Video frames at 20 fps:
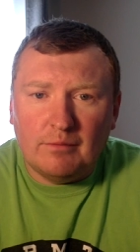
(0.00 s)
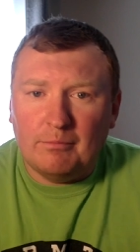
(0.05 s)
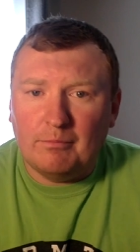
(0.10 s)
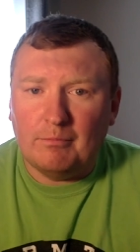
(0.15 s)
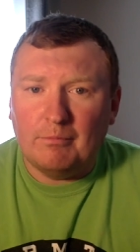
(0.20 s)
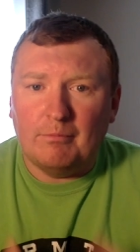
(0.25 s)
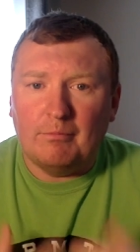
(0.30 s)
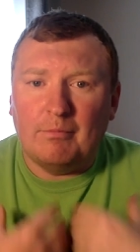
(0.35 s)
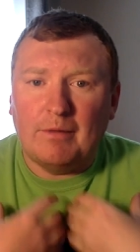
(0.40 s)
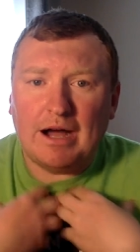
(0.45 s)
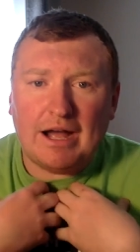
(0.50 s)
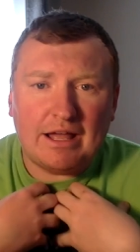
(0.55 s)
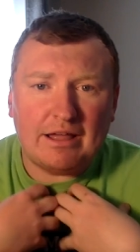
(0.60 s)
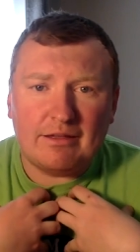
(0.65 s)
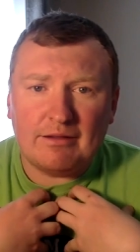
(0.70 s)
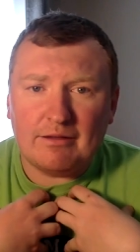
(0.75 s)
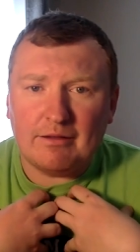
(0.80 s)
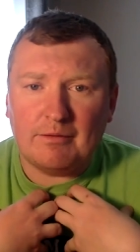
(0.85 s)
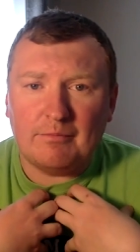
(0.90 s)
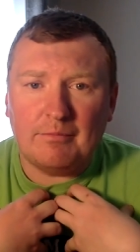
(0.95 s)

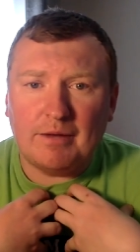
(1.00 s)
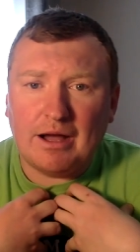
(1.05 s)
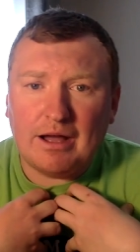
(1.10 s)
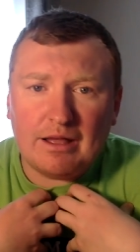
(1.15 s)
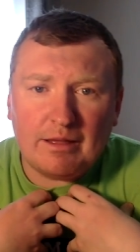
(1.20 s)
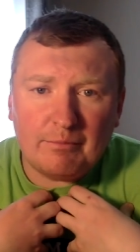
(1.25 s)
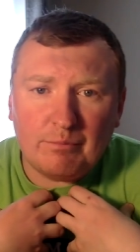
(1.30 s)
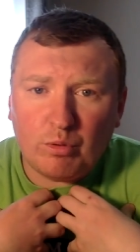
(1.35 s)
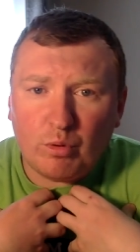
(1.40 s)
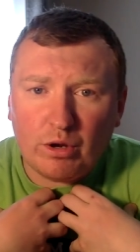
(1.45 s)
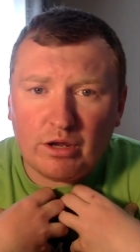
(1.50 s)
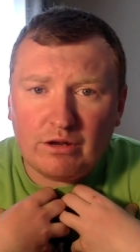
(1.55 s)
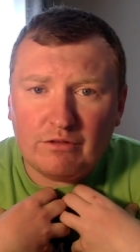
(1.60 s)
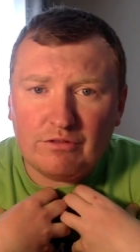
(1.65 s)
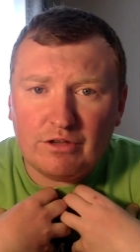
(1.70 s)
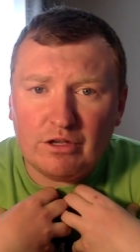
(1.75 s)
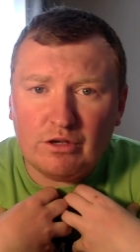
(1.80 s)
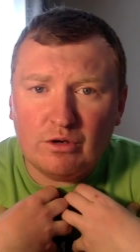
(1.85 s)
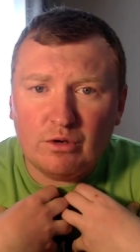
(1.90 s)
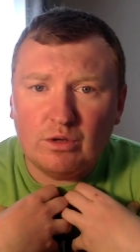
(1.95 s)
my my point of
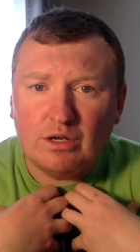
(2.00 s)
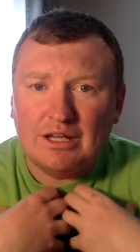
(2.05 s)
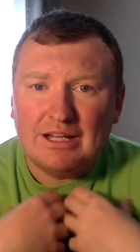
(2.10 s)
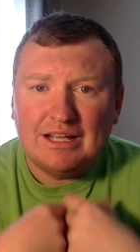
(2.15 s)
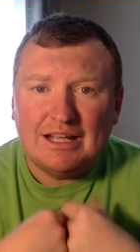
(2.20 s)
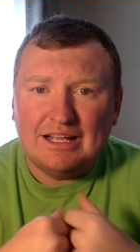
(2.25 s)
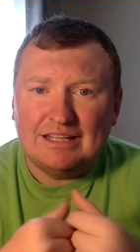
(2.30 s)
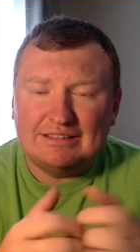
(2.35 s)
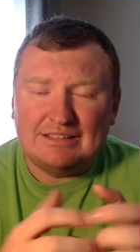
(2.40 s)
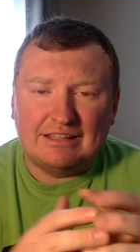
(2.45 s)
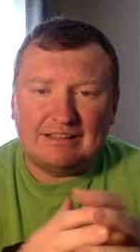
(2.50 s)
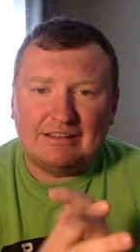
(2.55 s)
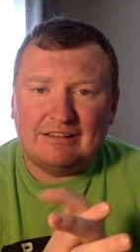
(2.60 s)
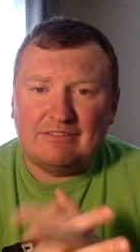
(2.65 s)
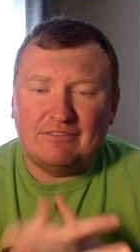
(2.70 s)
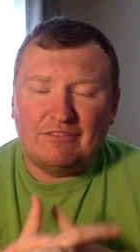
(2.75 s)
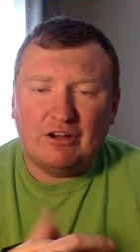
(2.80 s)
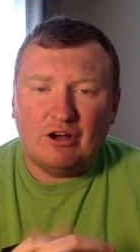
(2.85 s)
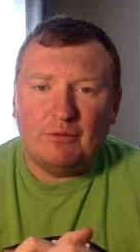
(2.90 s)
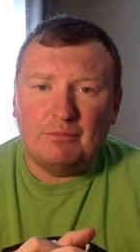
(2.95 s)
view is that the
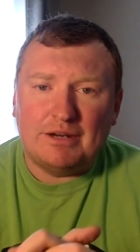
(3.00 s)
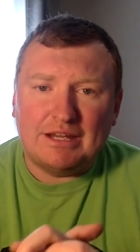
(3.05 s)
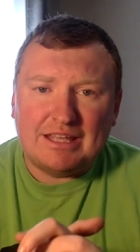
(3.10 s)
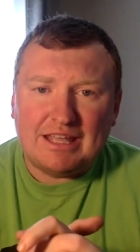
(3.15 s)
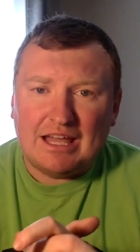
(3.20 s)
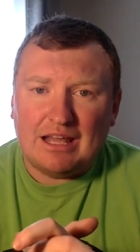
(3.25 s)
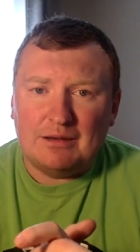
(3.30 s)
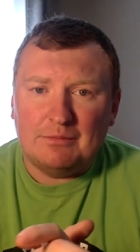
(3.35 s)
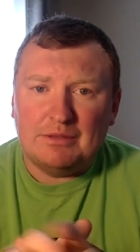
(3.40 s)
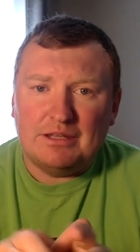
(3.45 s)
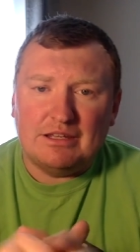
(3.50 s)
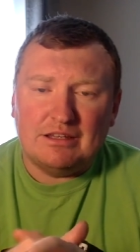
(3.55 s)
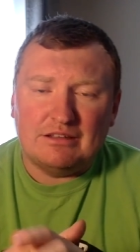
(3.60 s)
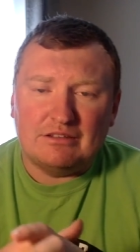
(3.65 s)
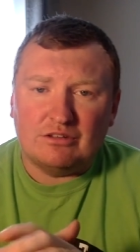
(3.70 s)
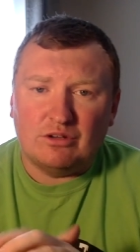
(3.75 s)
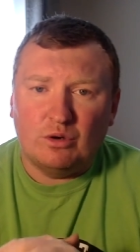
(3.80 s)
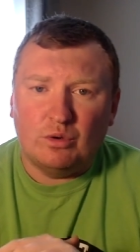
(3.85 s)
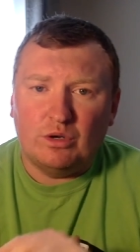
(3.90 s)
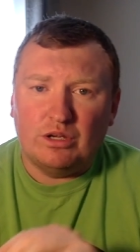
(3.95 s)
development academy is
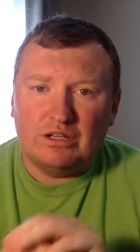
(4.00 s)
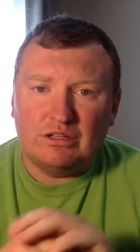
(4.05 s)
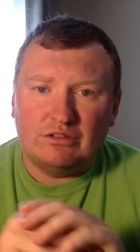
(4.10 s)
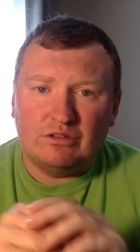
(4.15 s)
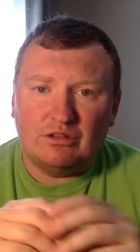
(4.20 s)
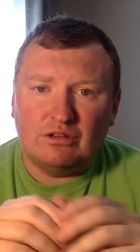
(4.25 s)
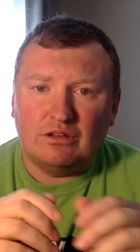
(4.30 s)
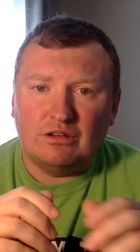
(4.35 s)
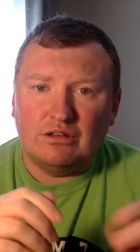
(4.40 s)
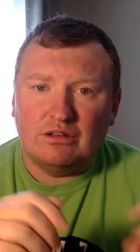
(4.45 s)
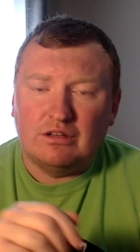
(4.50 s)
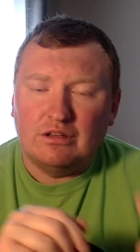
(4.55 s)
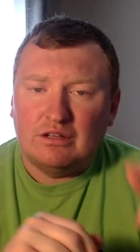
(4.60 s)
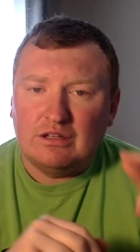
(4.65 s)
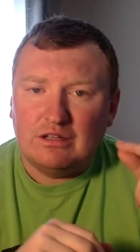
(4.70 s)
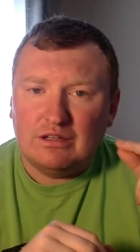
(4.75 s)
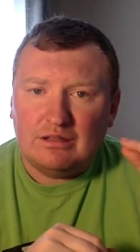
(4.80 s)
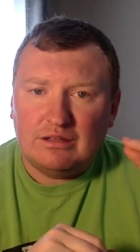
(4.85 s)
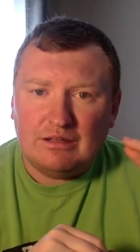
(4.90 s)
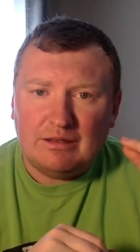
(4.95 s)
going to
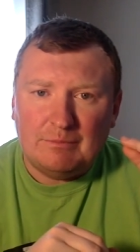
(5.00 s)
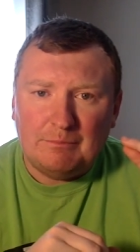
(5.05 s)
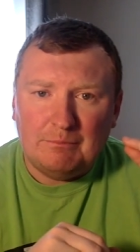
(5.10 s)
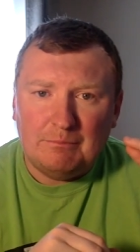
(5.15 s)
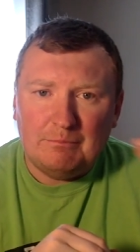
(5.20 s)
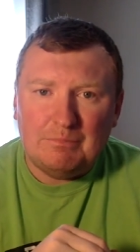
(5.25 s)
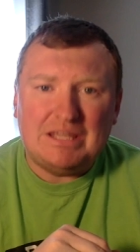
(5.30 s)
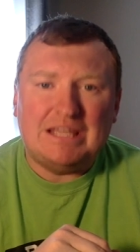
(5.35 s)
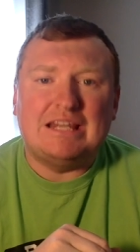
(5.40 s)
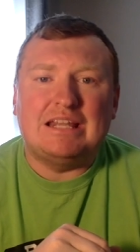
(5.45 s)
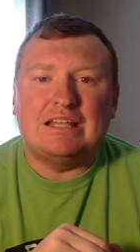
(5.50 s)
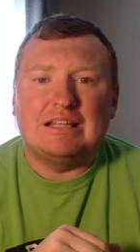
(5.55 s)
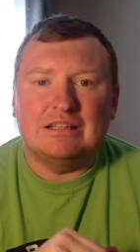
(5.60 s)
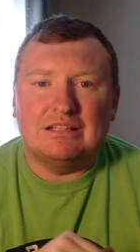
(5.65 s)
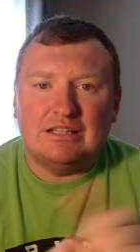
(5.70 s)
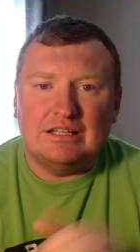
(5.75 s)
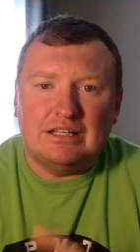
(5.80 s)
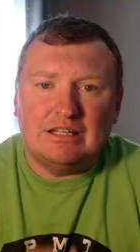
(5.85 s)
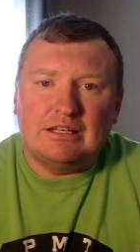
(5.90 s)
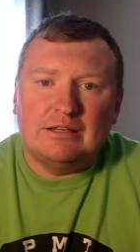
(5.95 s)

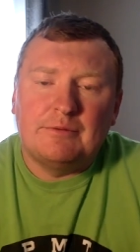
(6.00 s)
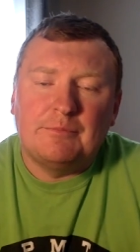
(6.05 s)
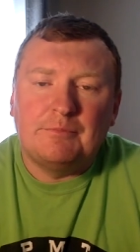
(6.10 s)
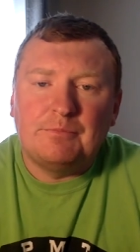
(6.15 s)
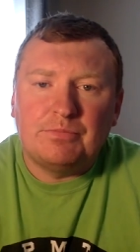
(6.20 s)
immediately